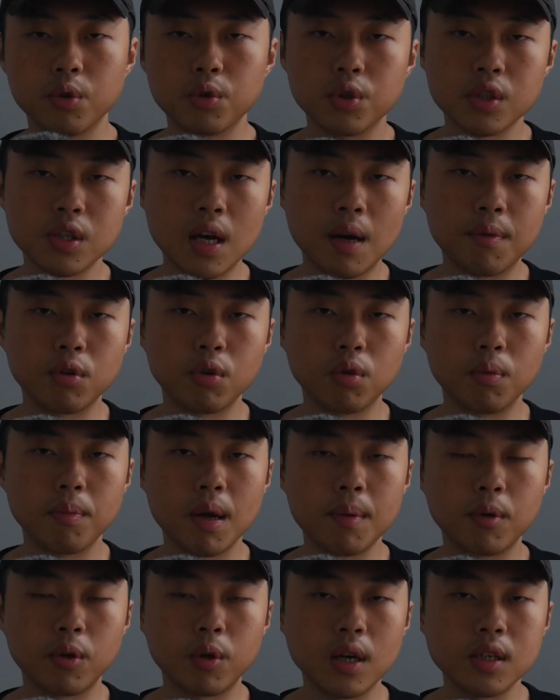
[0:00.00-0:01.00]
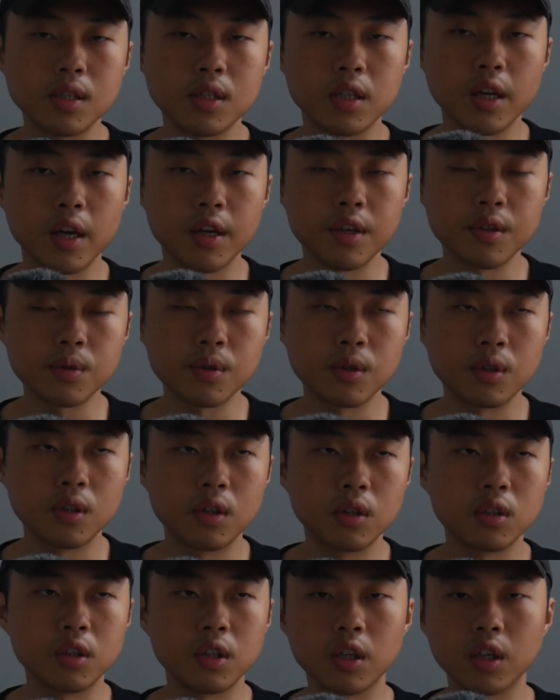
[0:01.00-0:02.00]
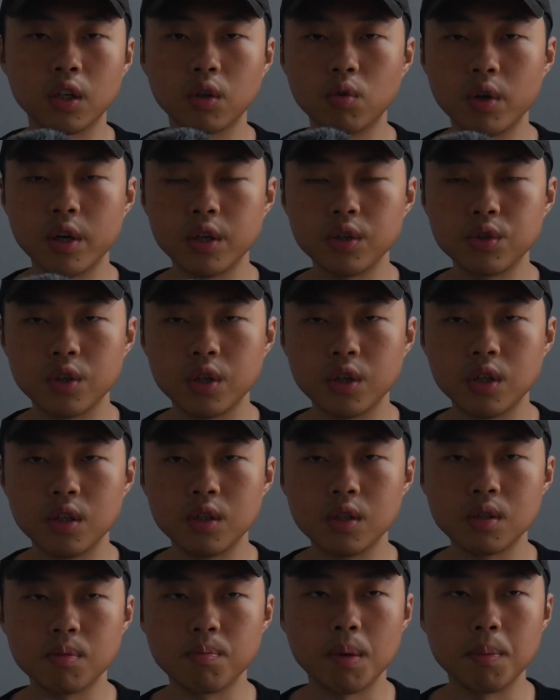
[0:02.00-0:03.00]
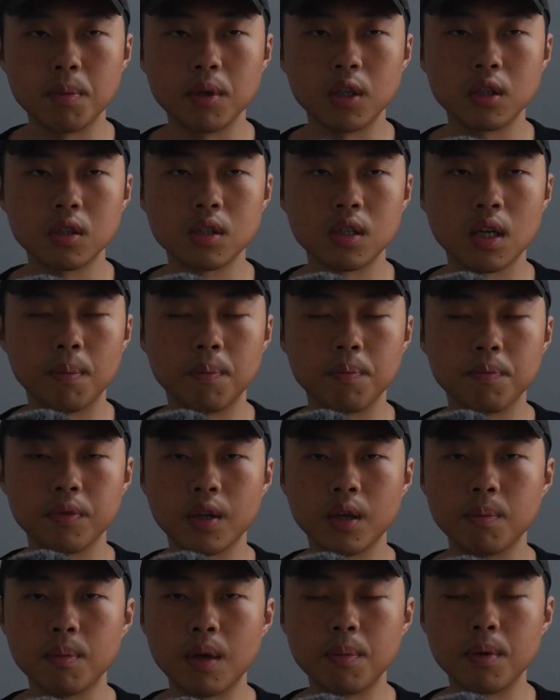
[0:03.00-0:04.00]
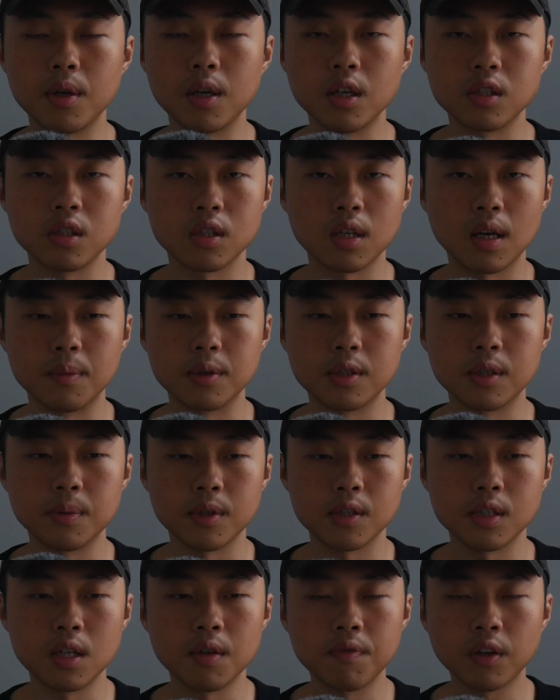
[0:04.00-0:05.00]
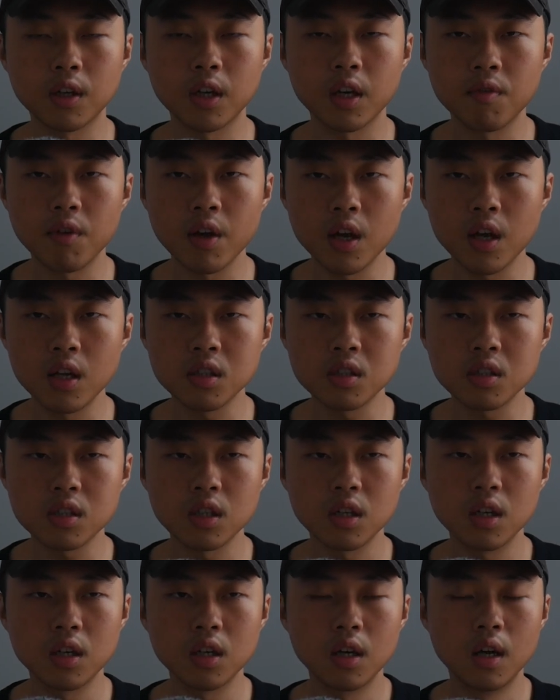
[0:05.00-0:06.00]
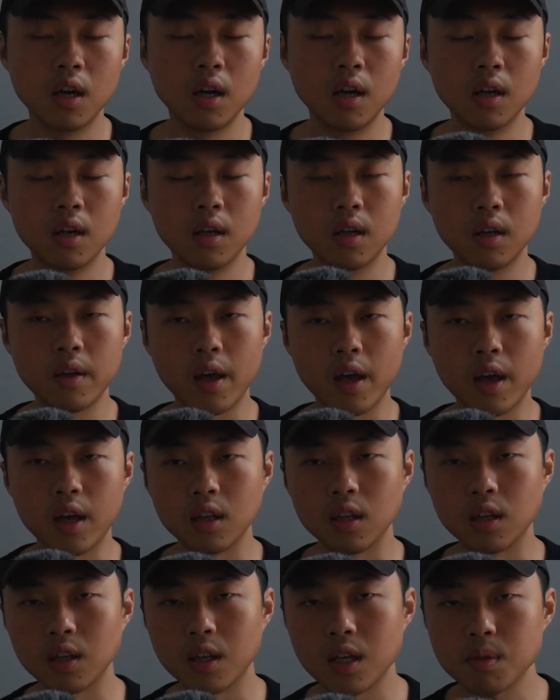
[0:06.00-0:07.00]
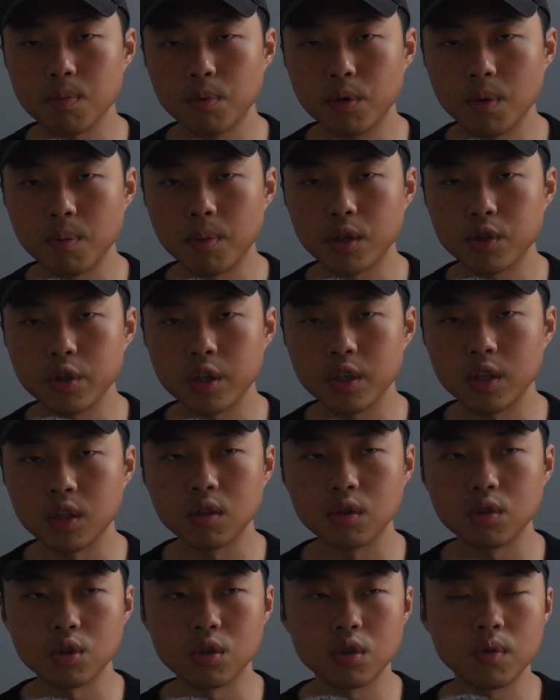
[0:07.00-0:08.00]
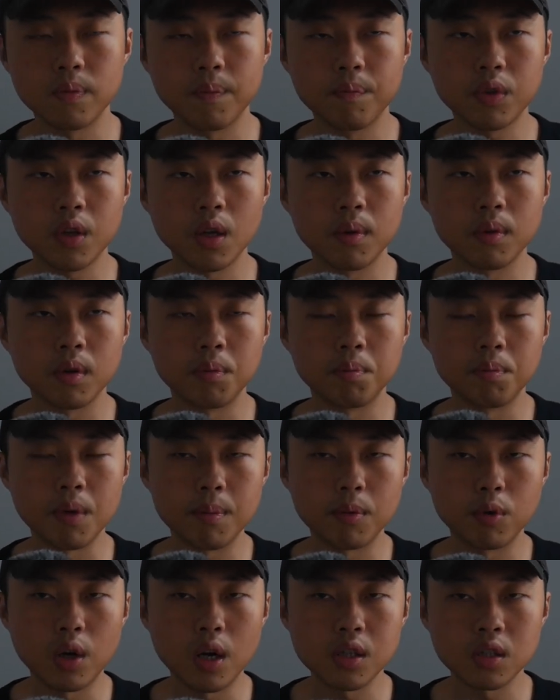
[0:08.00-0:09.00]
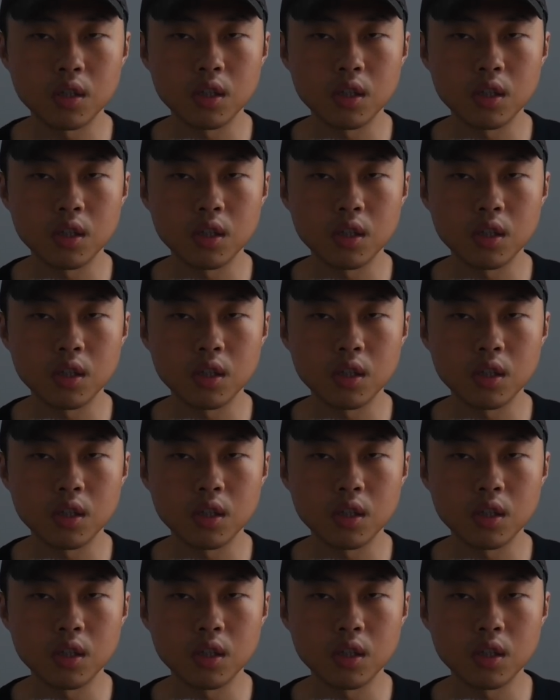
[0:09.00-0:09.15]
you just have to memorize the answer the equations maybe some maybe it's some specific event and that's pretty much it just memorize